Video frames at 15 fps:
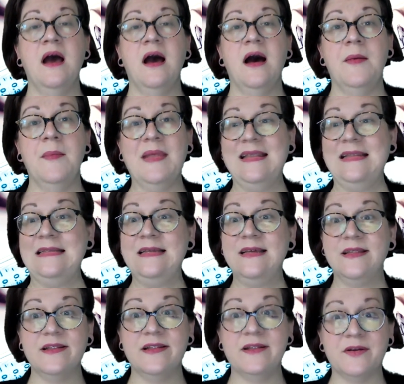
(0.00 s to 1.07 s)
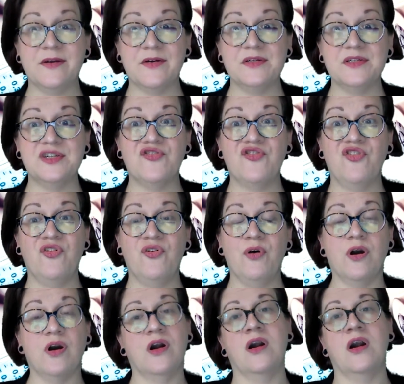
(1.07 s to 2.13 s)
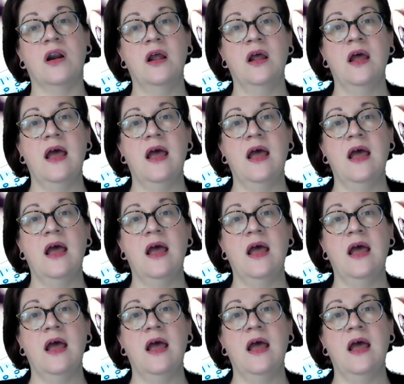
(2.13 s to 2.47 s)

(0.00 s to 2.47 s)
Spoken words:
an intense search for